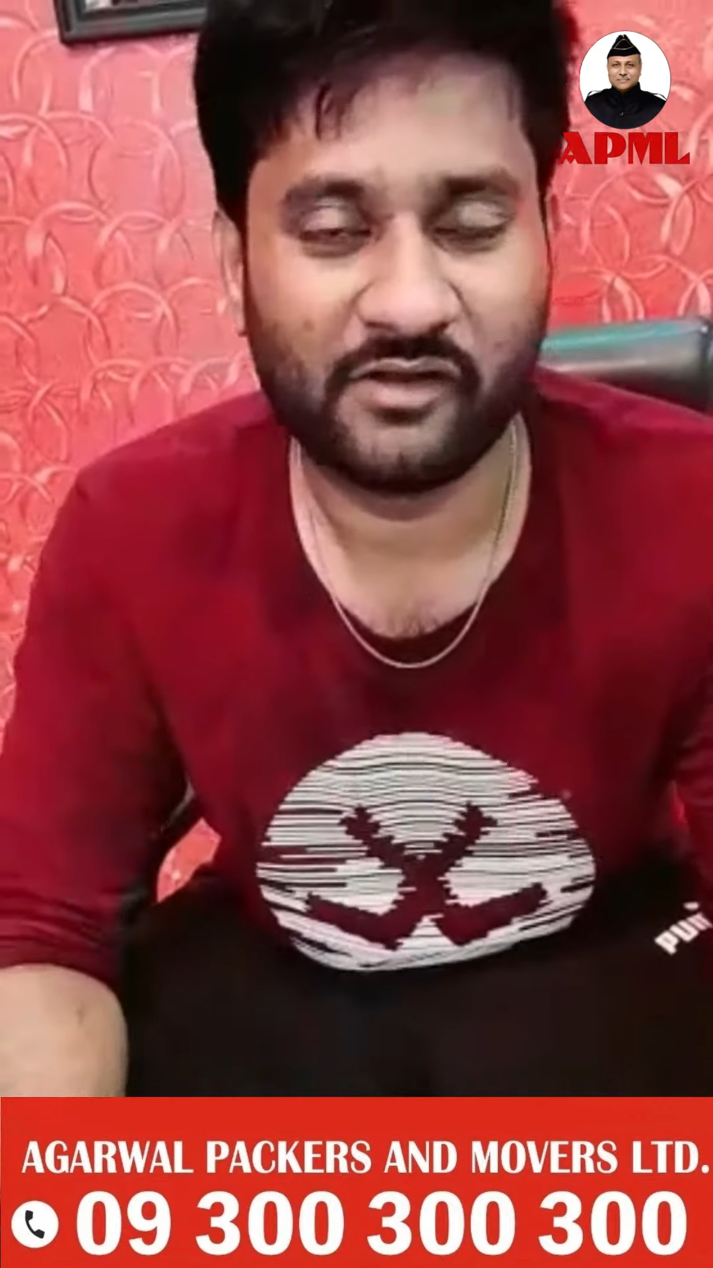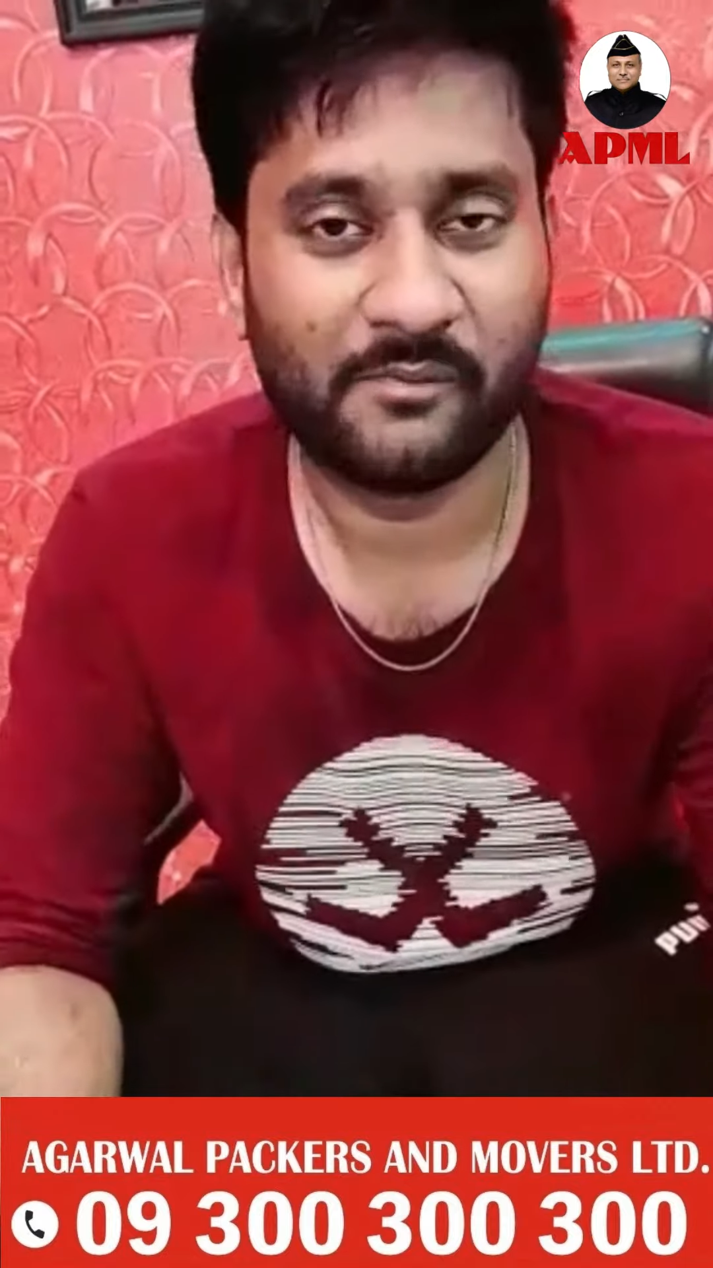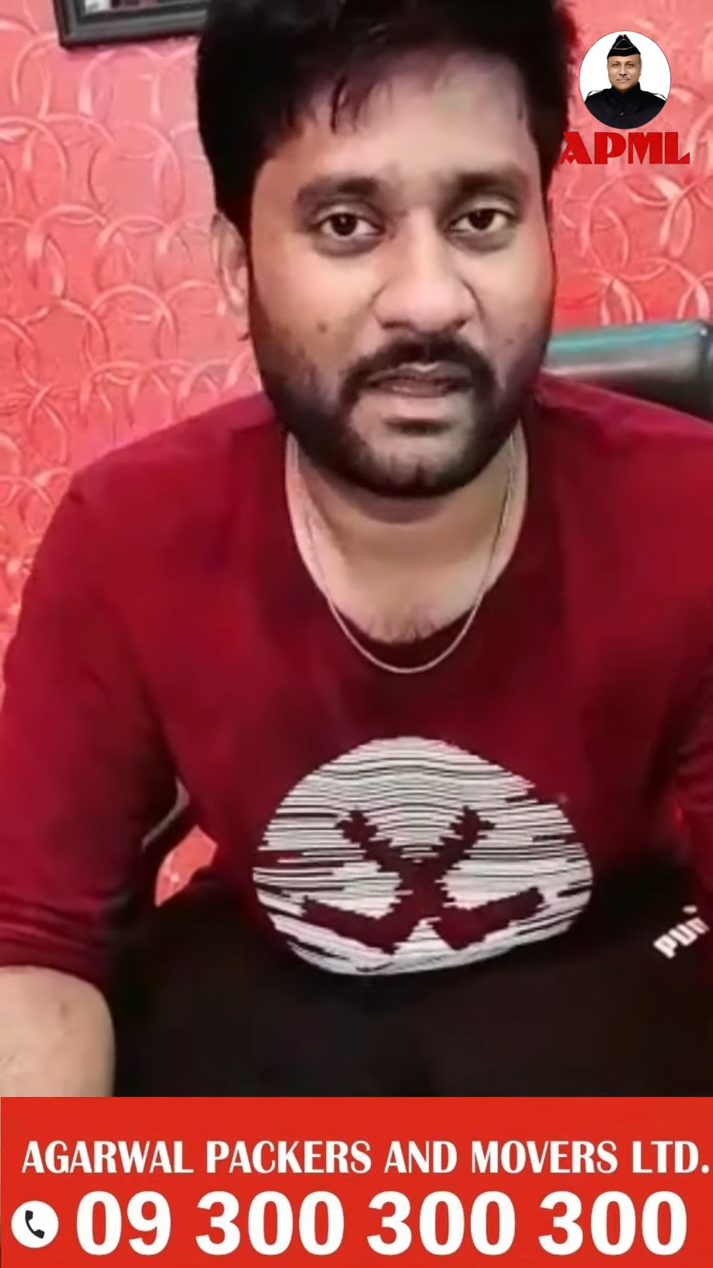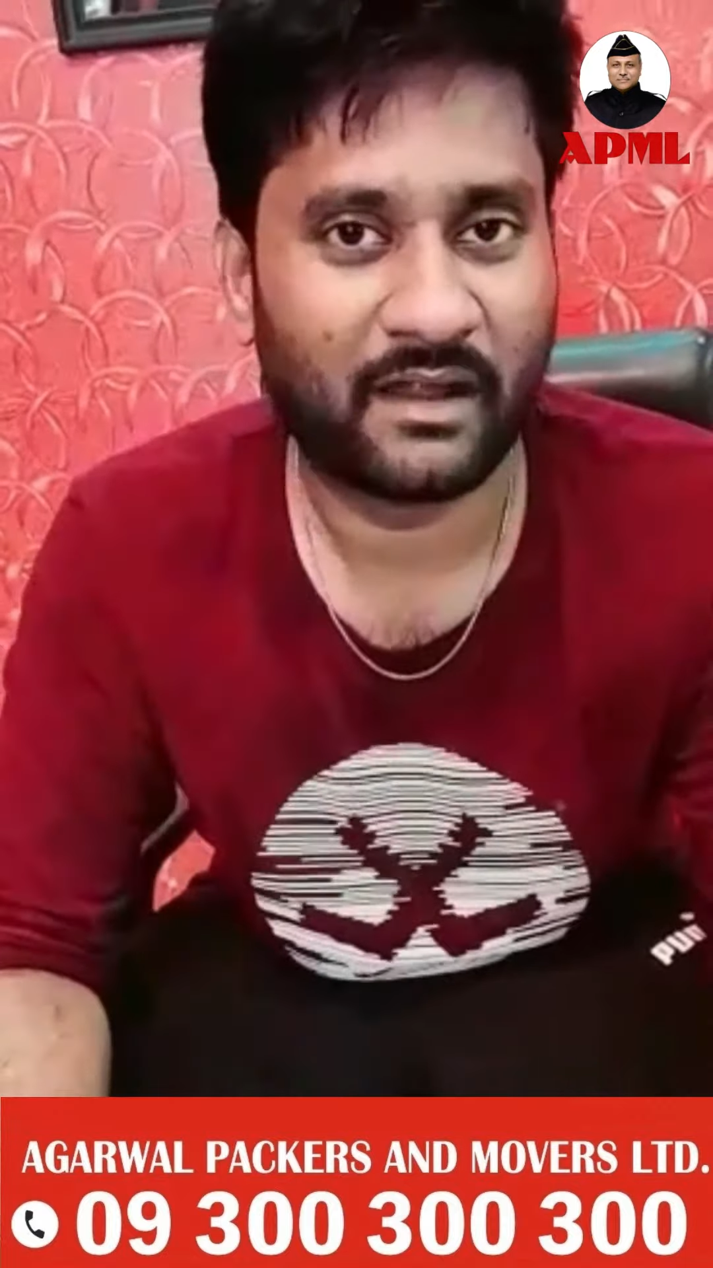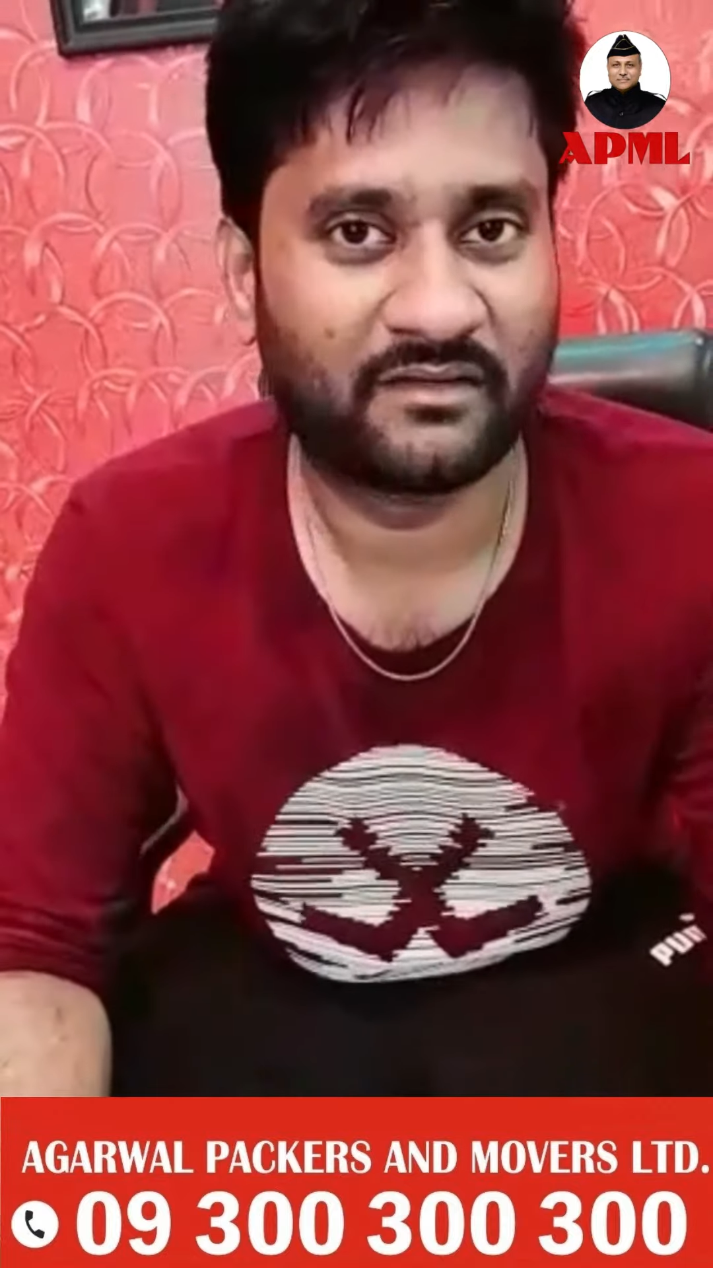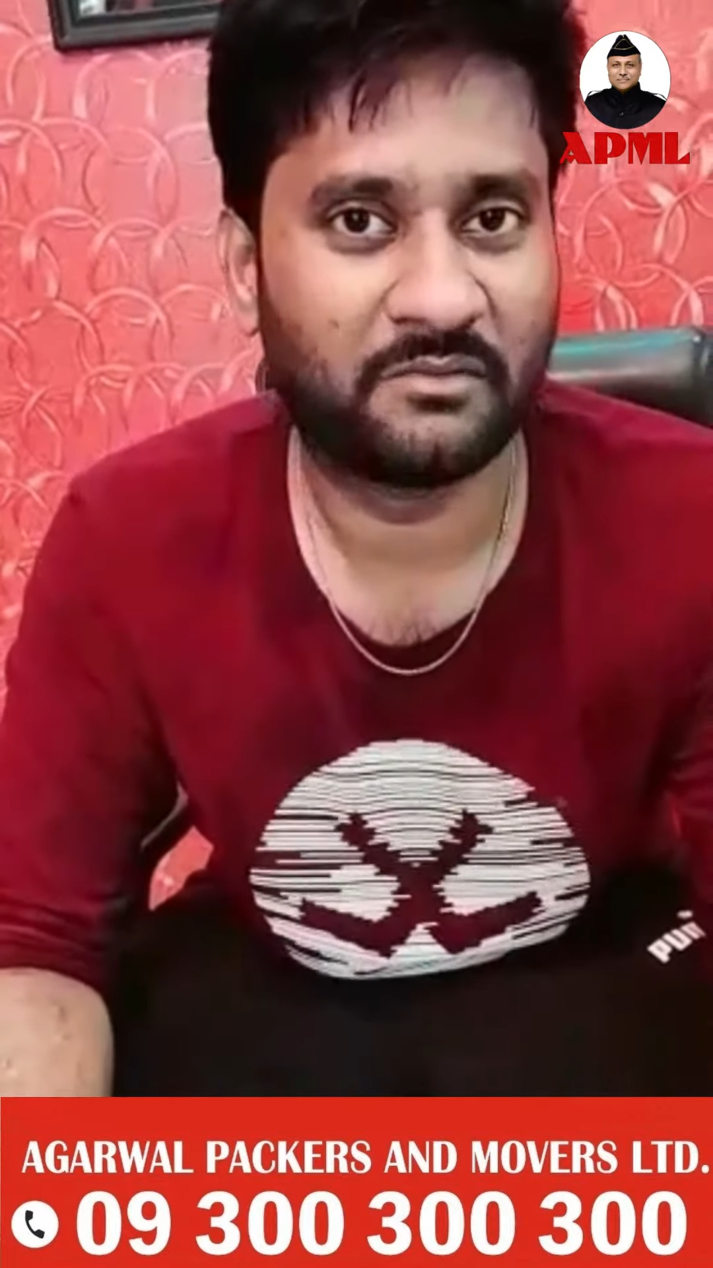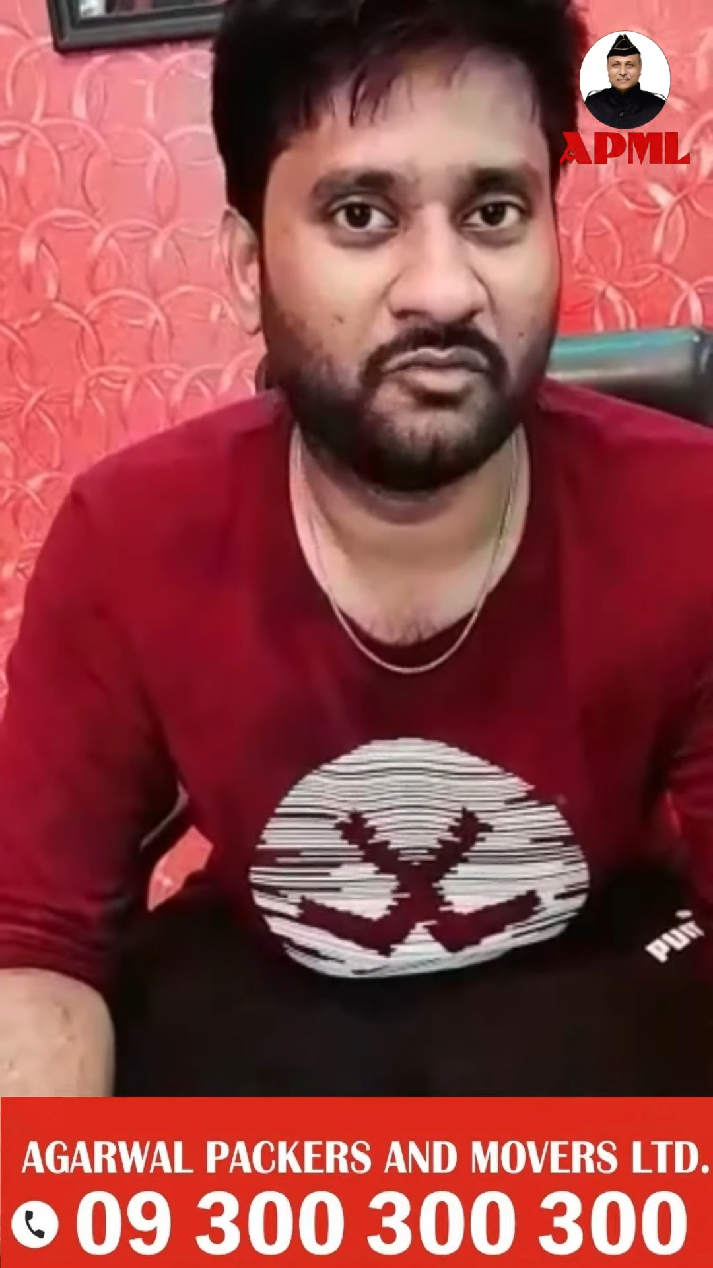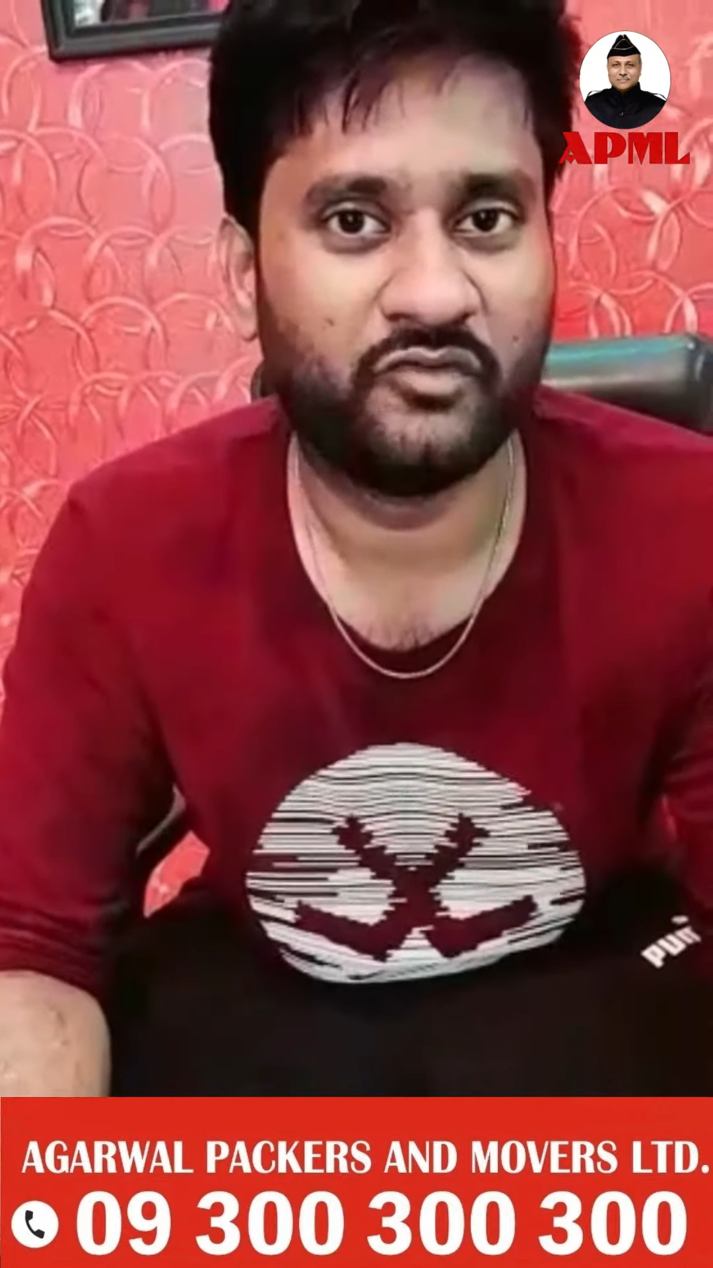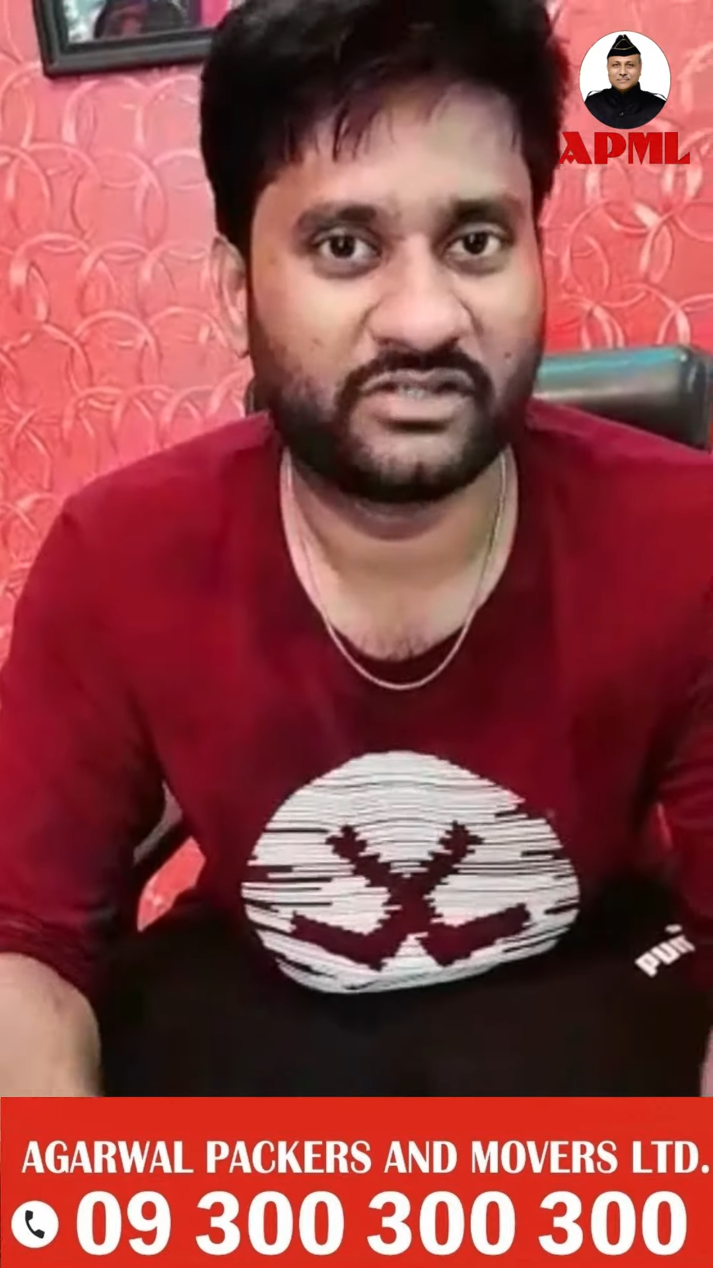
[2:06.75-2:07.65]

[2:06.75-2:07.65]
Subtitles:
Packers and Movers